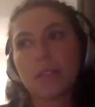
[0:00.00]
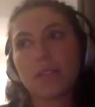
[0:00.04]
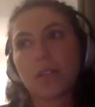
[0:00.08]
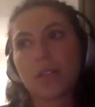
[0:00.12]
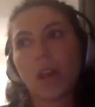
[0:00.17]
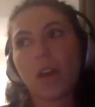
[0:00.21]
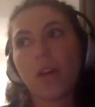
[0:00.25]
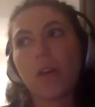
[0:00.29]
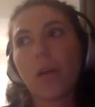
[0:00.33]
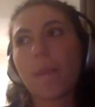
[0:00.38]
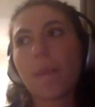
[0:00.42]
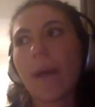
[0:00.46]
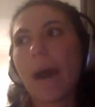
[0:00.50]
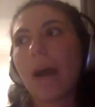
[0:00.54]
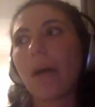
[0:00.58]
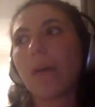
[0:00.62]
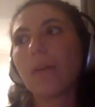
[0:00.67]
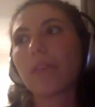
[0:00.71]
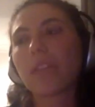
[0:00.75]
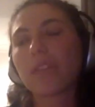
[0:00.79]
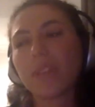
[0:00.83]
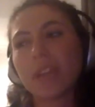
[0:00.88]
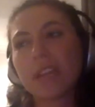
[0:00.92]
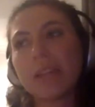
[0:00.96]
So
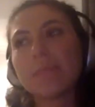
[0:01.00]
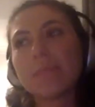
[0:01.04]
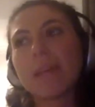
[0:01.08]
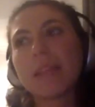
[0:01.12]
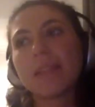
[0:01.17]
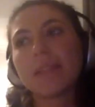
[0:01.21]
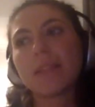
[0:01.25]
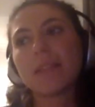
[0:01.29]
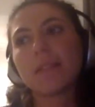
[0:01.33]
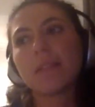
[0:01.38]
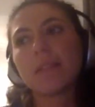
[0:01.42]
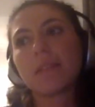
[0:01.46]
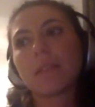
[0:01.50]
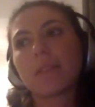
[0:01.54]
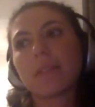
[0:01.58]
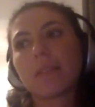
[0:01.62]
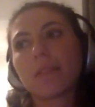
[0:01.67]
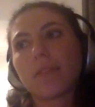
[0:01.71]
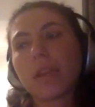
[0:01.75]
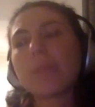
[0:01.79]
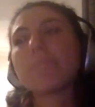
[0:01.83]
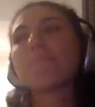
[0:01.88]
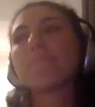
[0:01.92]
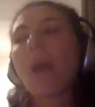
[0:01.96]
about 3
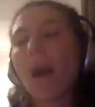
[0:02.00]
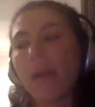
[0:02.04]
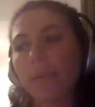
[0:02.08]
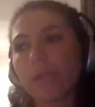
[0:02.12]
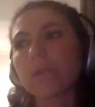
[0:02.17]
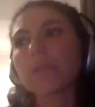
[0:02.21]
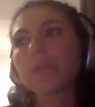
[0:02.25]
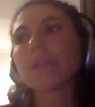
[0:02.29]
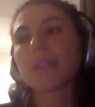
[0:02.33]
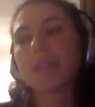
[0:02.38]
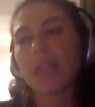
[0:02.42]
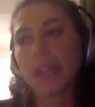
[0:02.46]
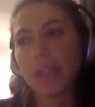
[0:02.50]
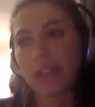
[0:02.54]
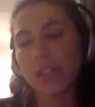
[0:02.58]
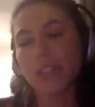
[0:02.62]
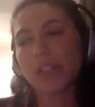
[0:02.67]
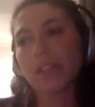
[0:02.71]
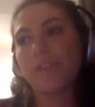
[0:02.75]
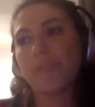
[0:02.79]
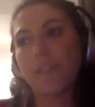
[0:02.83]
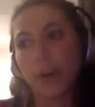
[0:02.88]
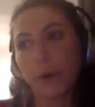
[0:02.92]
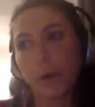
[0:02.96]
months
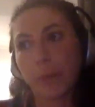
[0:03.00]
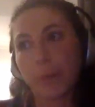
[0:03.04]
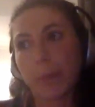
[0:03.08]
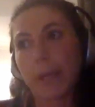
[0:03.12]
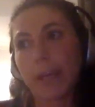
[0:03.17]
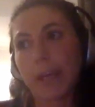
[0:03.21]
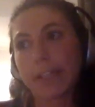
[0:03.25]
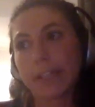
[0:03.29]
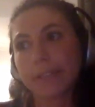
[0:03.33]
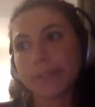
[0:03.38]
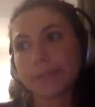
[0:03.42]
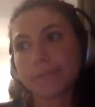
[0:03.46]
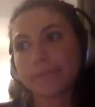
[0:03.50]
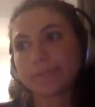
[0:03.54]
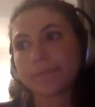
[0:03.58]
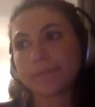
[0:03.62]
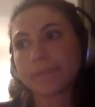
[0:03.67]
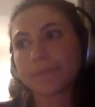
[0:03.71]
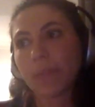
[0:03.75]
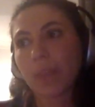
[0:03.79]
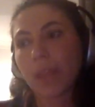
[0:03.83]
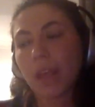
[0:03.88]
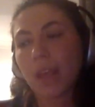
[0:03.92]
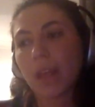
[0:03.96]
into filming,
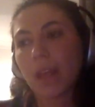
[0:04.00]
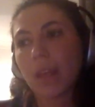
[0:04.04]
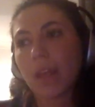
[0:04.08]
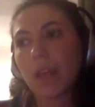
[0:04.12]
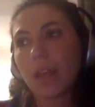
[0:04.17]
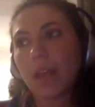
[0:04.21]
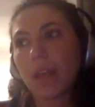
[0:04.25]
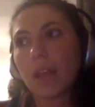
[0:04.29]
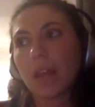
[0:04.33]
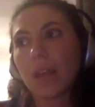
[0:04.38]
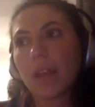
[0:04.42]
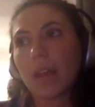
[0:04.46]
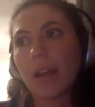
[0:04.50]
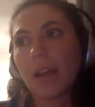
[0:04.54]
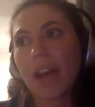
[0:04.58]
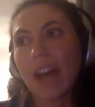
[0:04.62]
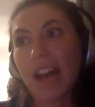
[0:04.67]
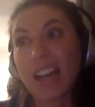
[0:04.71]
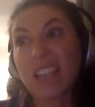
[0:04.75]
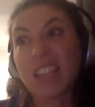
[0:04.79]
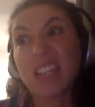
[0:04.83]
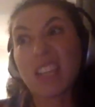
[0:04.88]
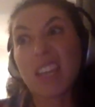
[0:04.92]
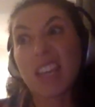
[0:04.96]

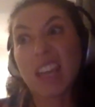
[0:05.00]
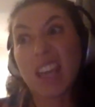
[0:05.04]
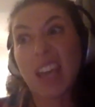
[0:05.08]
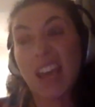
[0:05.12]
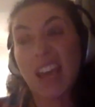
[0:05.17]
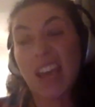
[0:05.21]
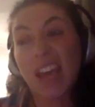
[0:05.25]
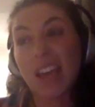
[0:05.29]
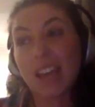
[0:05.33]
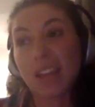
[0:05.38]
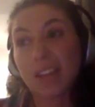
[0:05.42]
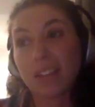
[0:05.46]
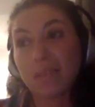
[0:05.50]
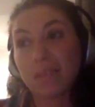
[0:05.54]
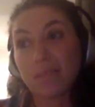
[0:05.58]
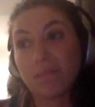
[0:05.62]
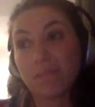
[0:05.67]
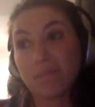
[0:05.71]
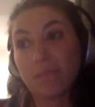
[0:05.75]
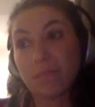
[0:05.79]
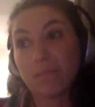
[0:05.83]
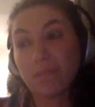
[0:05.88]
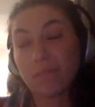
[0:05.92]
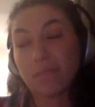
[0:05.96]
Andy hit
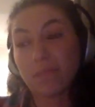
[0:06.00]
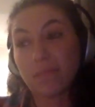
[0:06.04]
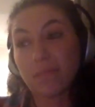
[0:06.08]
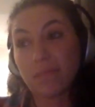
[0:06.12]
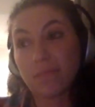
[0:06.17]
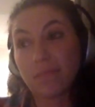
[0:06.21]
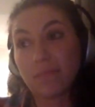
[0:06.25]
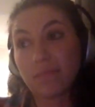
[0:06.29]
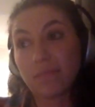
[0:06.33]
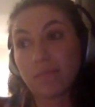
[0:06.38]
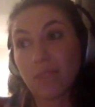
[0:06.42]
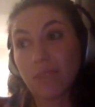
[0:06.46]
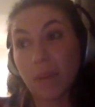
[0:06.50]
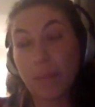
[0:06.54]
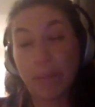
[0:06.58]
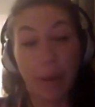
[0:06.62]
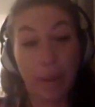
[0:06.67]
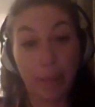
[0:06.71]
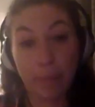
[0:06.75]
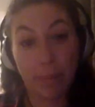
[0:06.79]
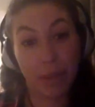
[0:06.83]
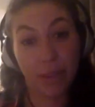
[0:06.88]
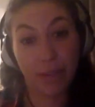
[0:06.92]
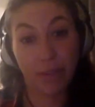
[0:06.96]
a
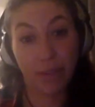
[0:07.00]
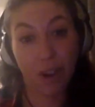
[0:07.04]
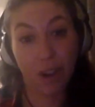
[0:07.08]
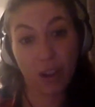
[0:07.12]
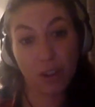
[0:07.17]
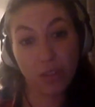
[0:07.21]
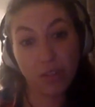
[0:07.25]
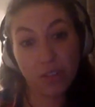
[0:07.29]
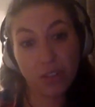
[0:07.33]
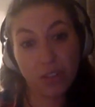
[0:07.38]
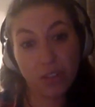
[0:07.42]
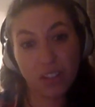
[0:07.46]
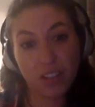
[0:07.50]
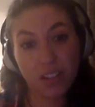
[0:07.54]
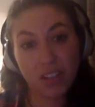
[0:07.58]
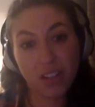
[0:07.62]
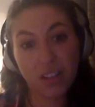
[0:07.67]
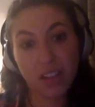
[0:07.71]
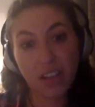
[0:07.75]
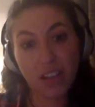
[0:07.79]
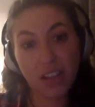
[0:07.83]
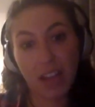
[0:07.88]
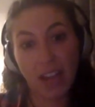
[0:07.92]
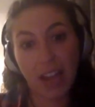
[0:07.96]
bump in the road,
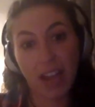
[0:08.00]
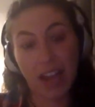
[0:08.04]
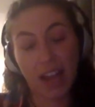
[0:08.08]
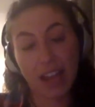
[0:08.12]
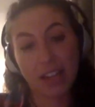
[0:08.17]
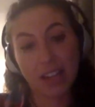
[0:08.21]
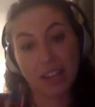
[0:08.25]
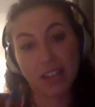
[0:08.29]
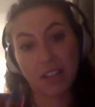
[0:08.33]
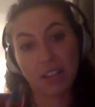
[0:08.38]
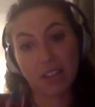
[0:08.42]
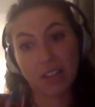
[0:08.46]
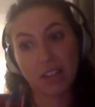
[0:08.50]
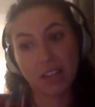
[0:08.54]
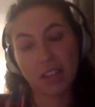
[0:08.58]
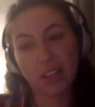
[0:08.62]
and